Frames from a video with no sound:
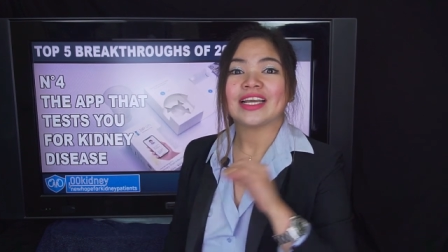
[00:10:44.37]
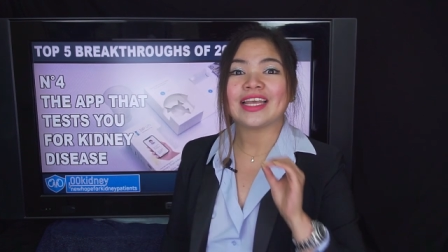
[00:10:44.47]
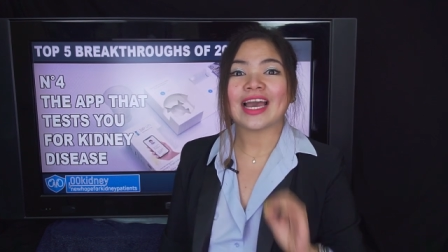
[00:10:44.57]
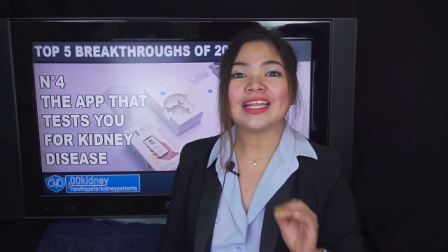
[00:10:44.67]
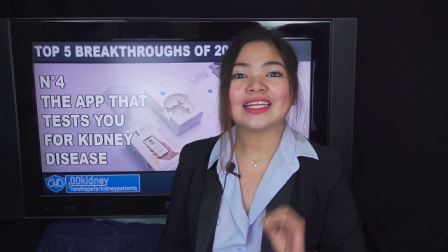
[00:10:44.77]

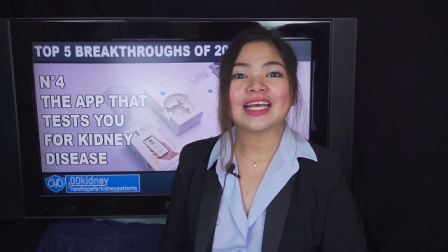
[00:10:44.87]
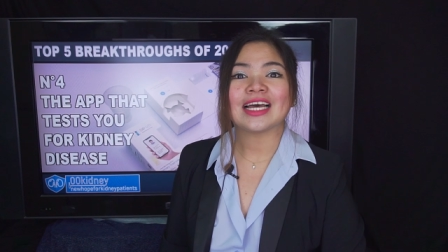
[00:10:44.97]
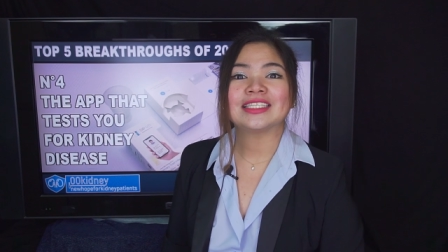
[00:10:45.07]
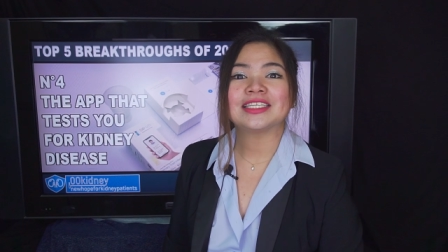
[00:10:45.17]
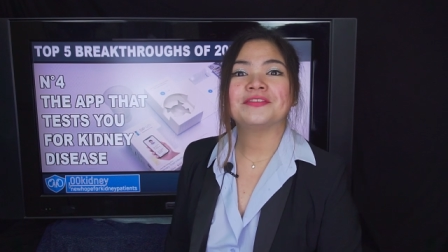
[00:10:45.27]
Getting
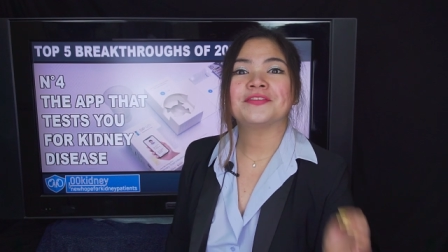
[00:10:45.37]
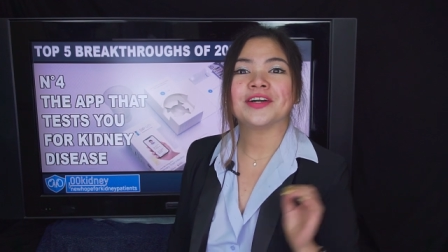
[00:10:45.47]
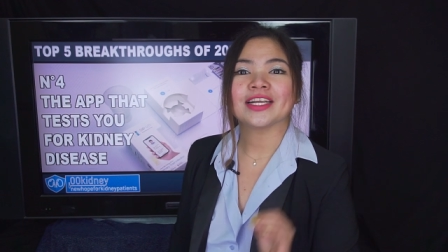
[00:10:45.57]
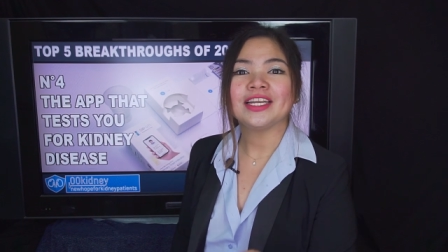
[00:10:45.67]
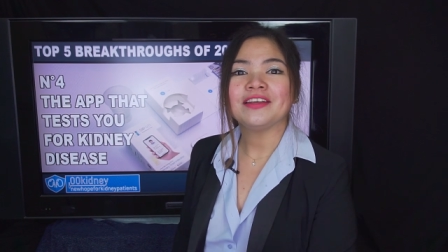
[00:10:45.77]
tested
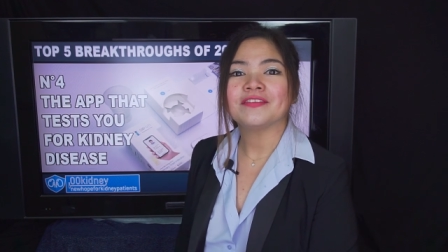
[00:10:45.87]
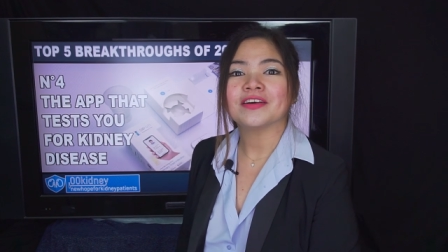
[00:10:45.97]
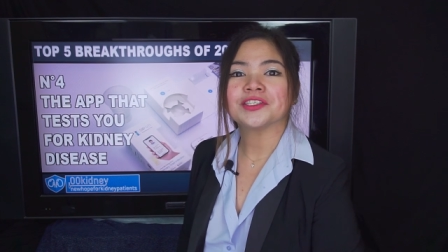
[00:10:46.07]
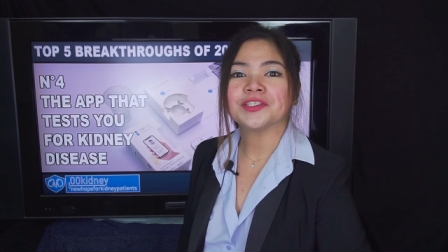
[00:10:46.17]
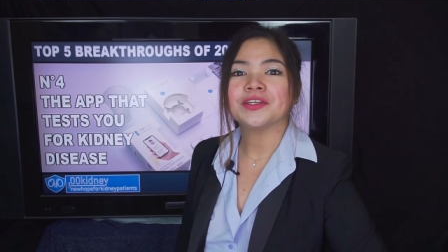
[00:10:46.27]
for kidney
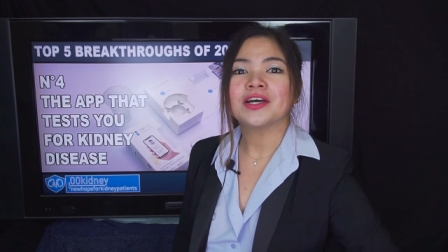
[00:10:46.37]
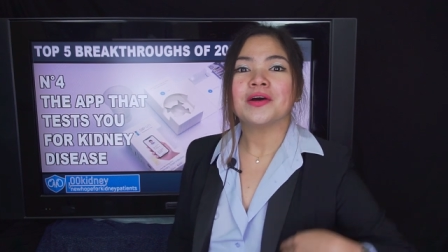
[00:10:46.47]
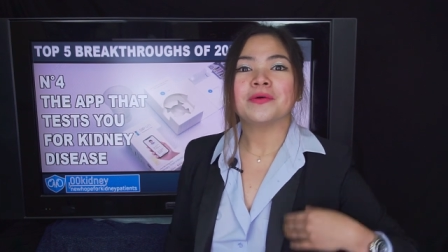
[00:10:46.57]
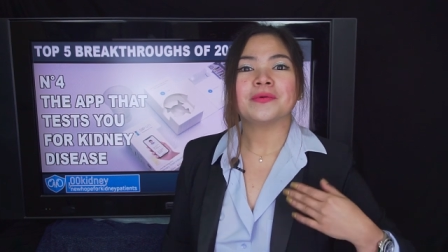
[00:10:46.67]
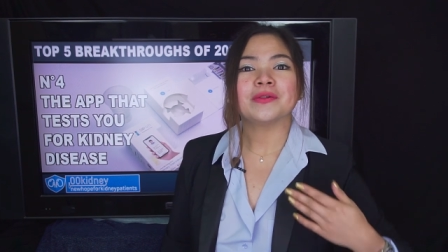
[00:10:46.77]
function
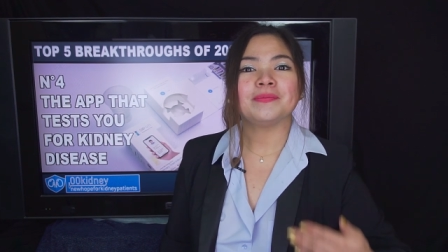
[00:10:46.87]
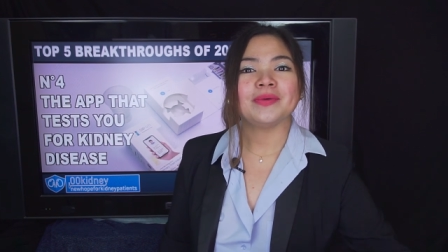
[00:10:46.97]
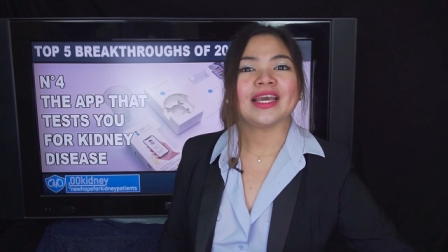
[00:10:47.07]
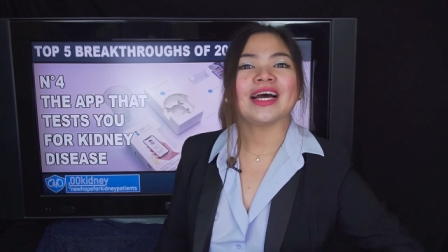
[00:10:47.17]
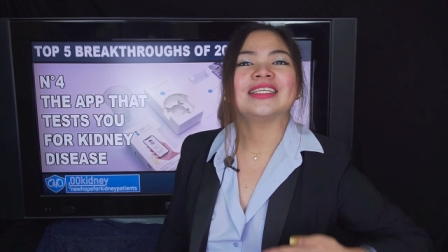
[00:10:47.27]
will
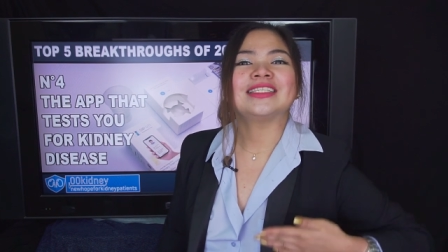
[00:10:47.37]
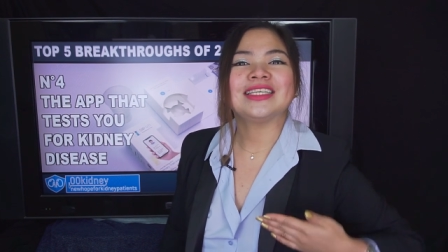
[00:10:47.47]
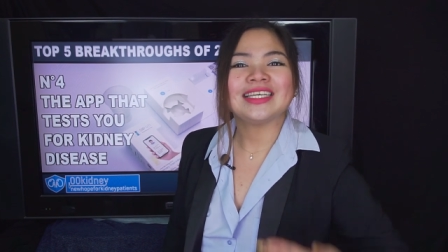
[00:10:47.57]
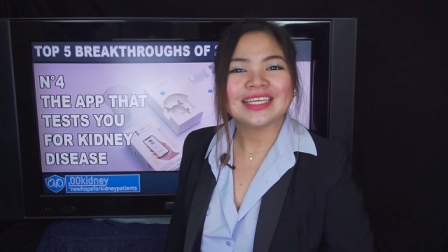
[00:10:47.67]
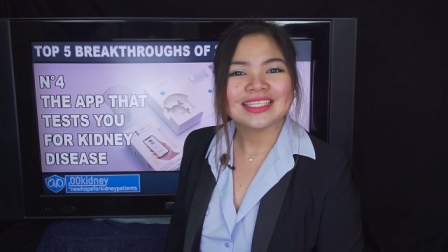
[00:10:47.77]
be as
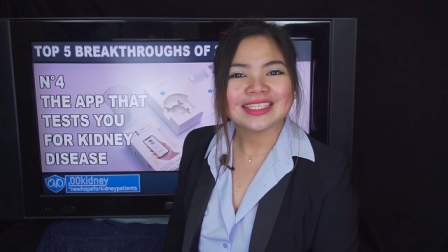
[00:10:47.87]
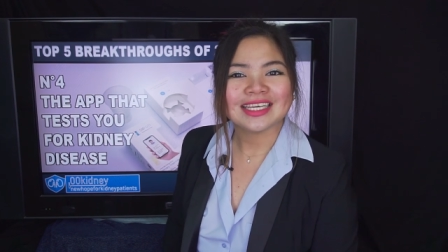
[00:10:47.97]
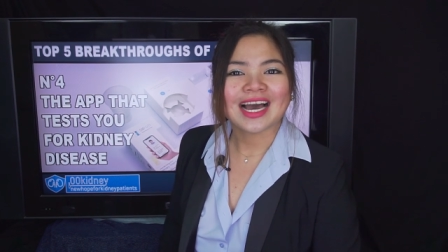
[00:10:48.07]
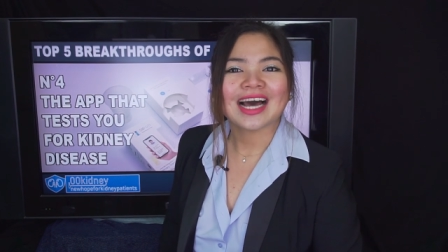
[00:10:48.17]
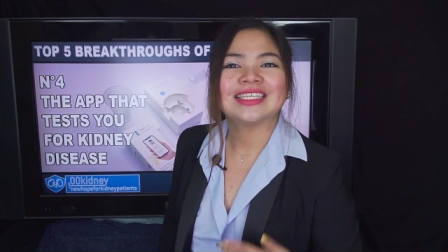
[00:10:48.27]

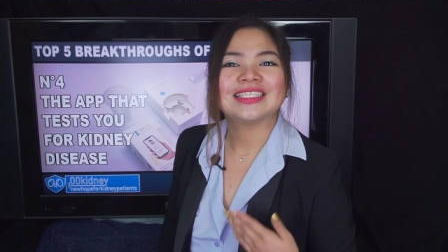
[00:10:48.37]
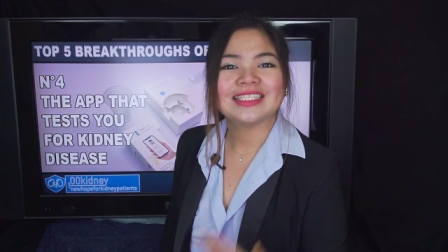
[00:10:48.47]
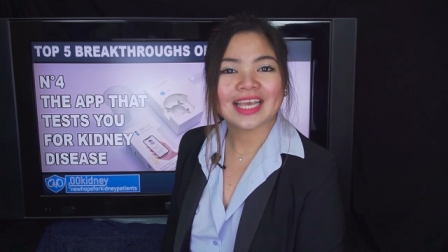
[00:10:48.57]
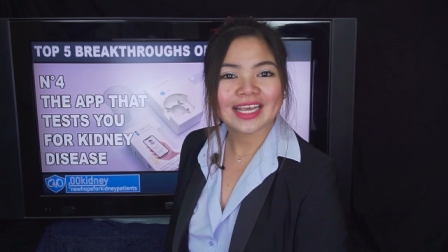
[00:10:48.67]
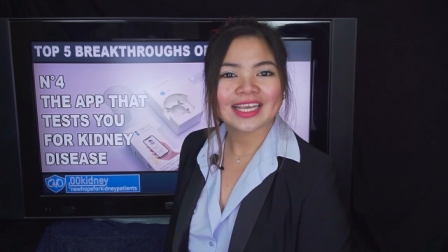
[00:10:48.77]
easy as
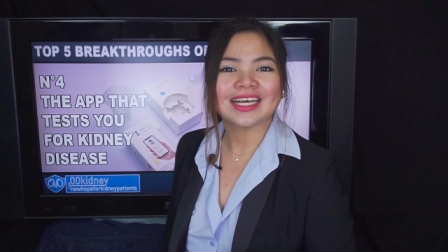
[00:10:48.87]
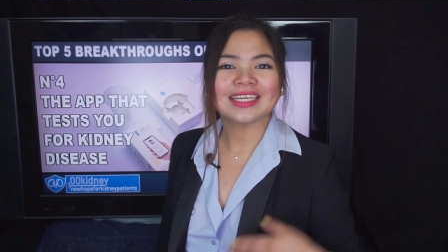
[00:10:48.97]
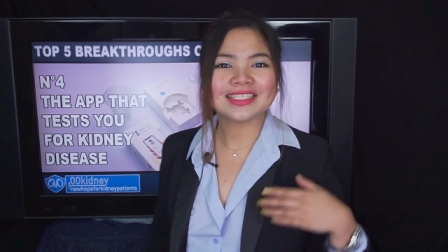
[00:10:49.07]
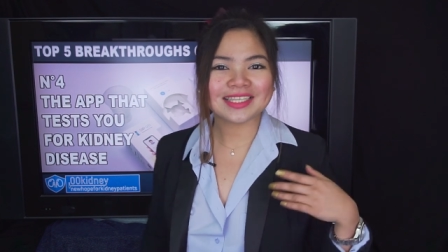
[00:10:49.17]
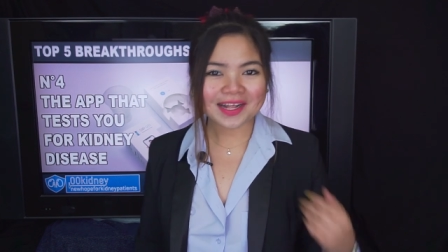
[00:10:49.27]
taking
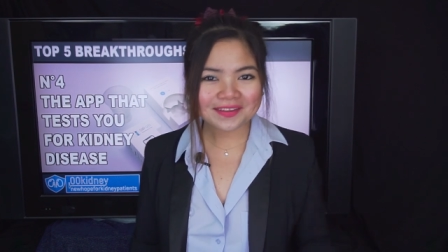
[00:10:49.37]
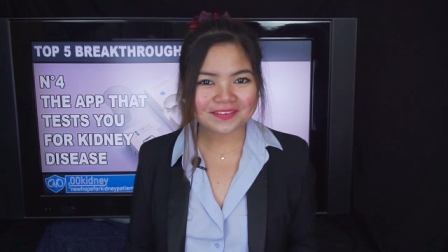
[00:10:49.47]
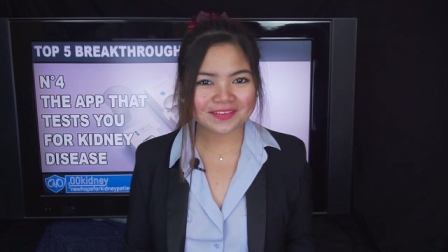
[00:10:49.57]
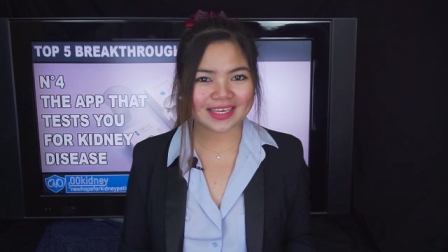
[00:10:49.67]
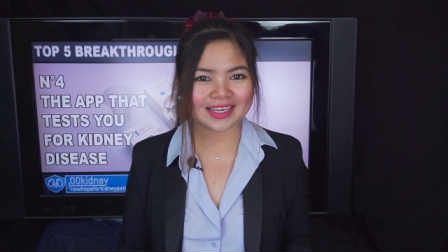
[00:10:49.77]
a
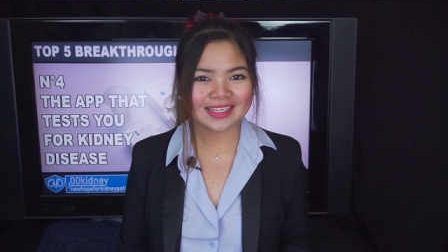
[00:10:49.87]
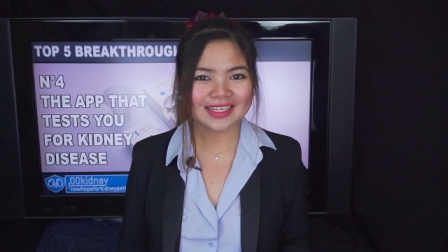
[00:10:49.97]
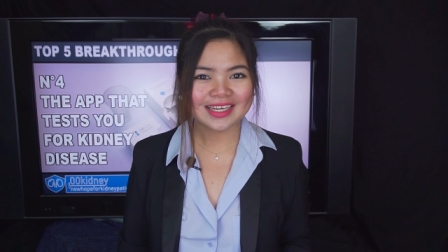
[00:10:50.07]
selfie.